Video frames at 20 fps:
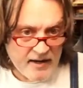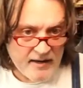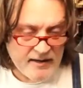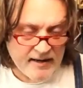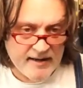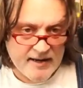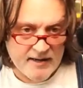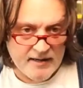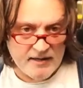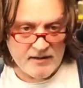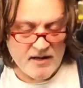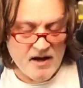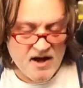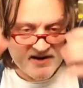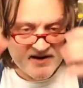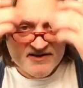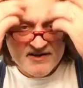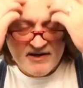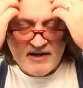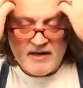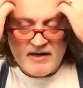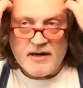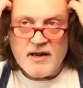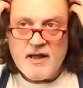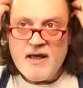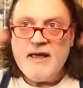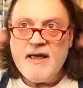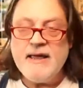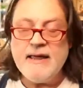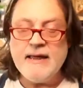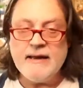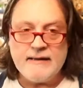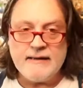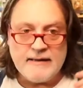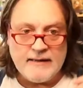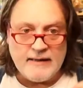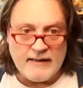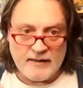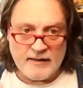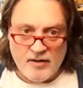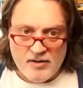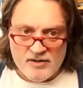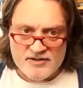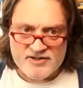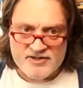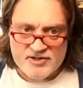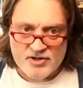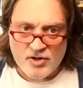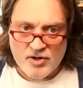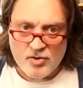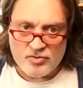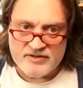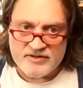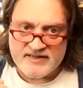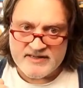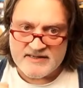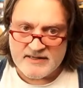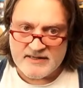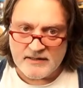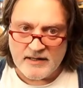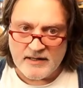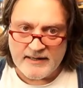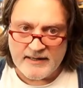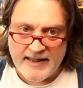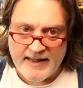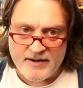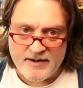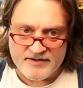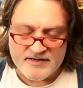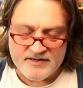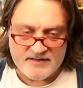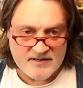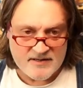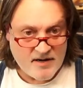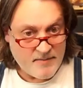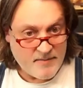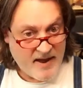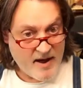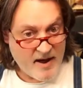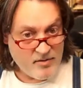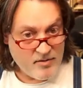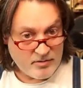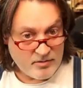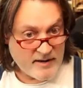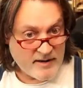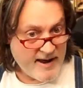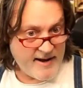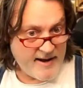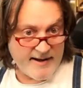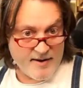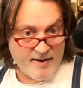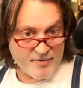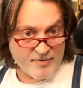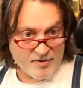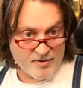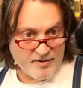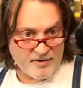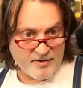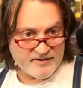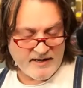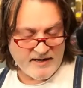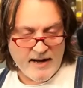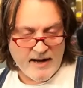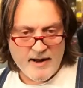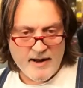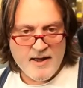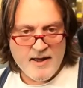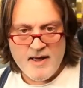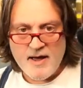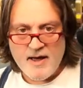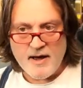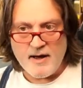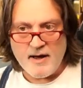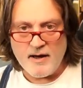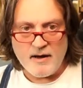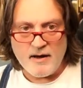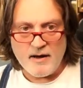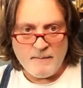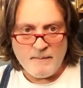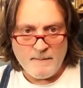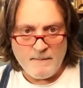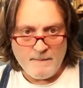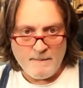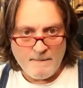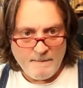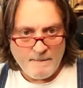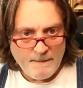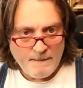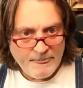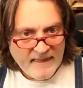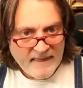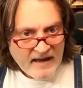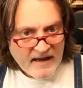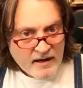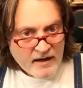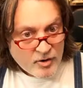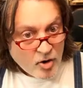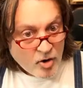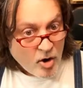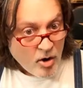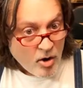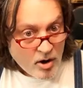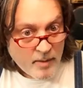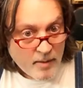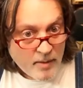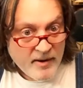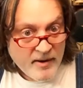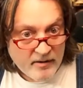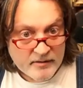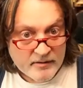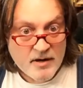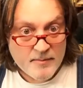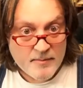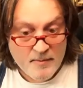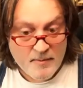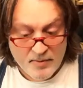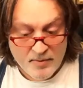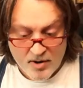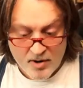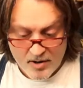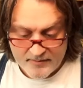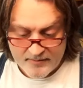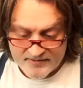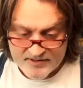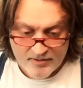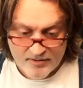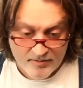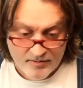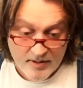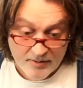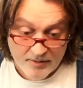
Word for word: it kind of locks it in. It it also still allows it to come out. I had it out earlier today. Um, it can all come out and come apart. So I